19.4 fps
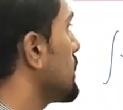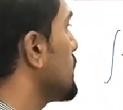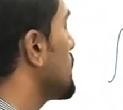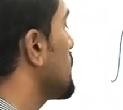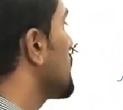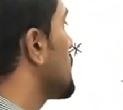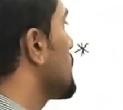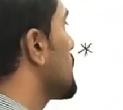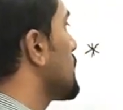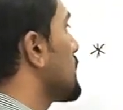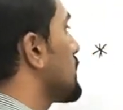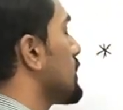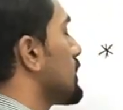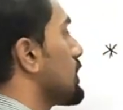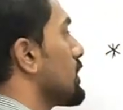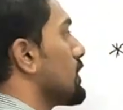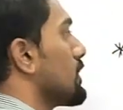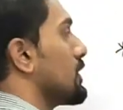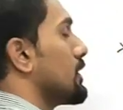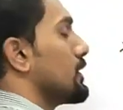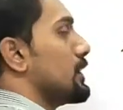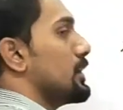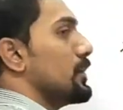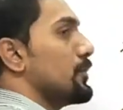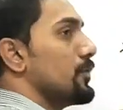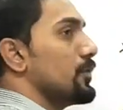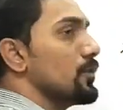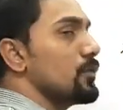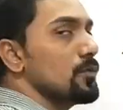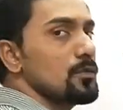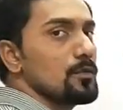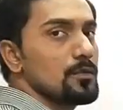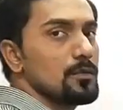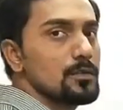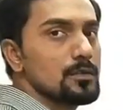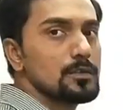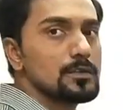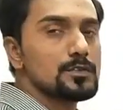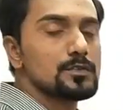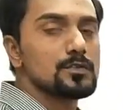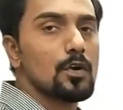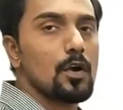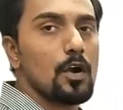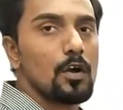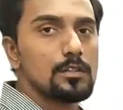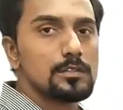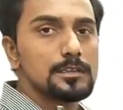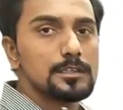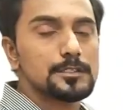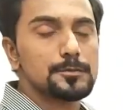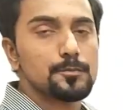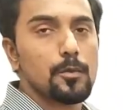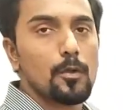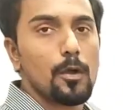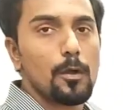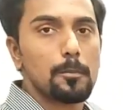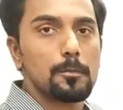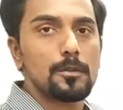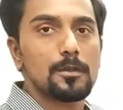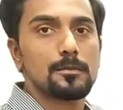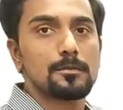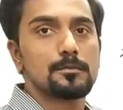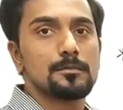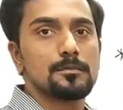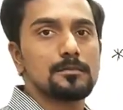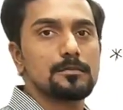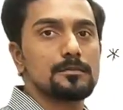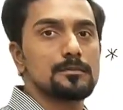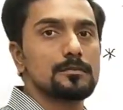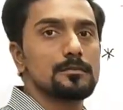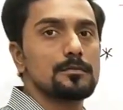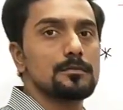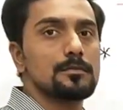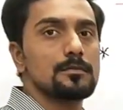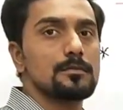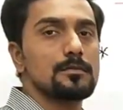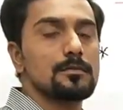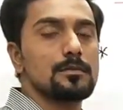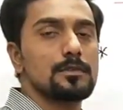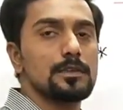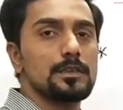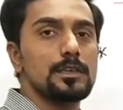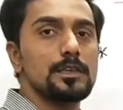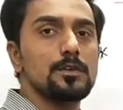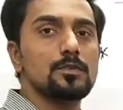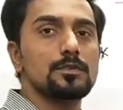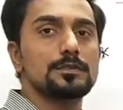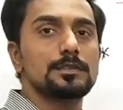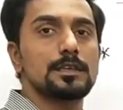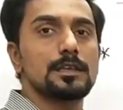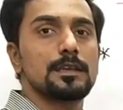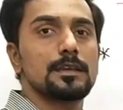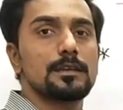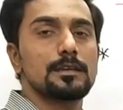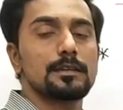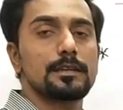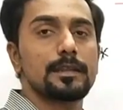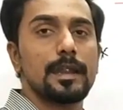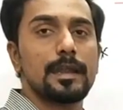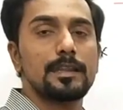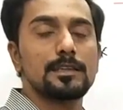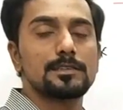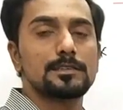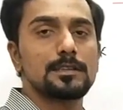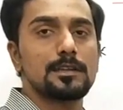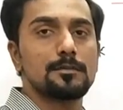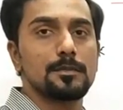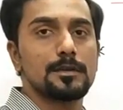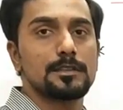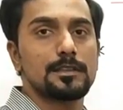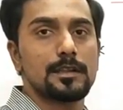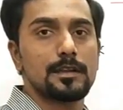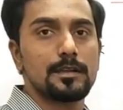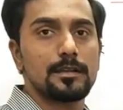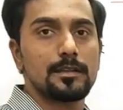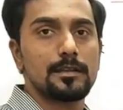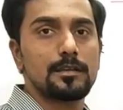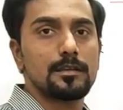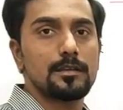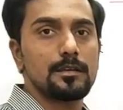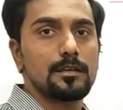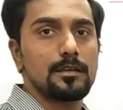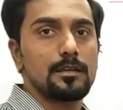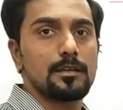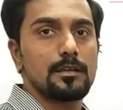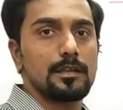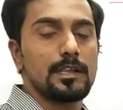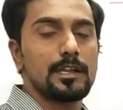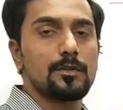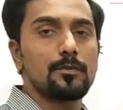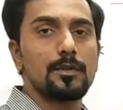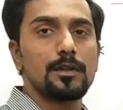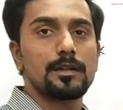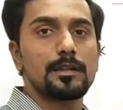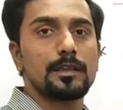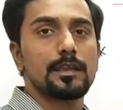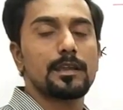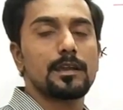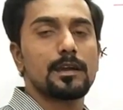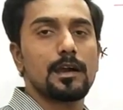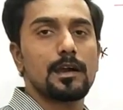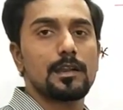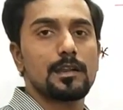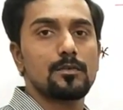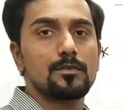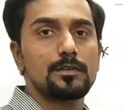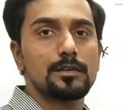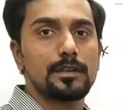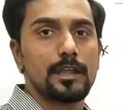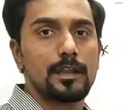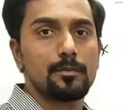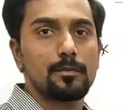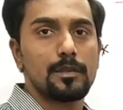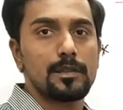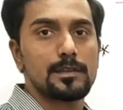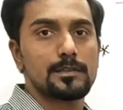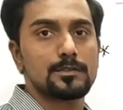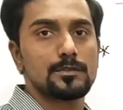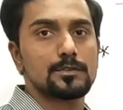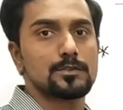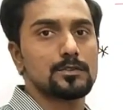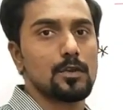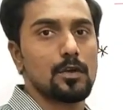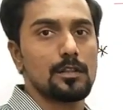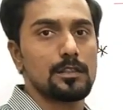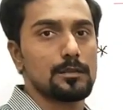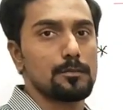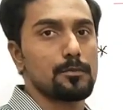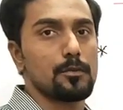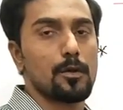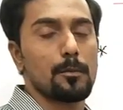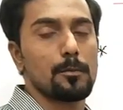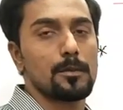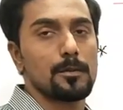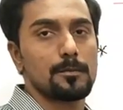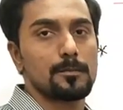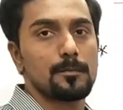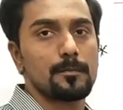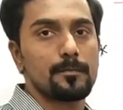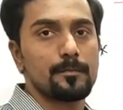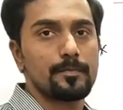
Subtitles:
See, if you solve this problem using traditional method, it will take around 10 minutes to solve the problem.